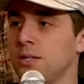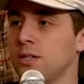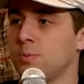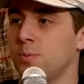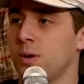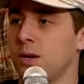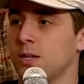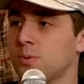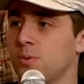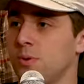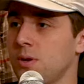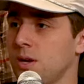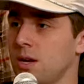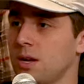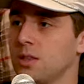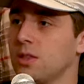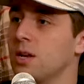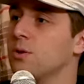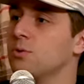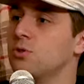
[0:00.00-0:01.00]
this past weekend.
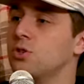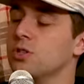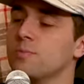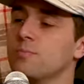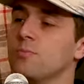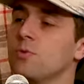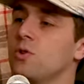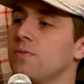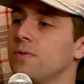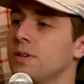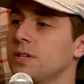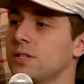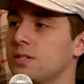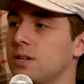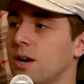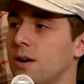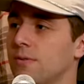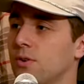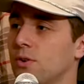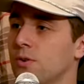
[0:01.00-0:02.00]
I thought I was just moving
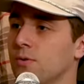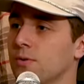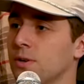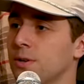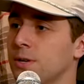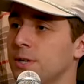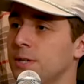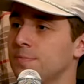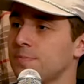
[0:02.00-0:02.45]
stuff over.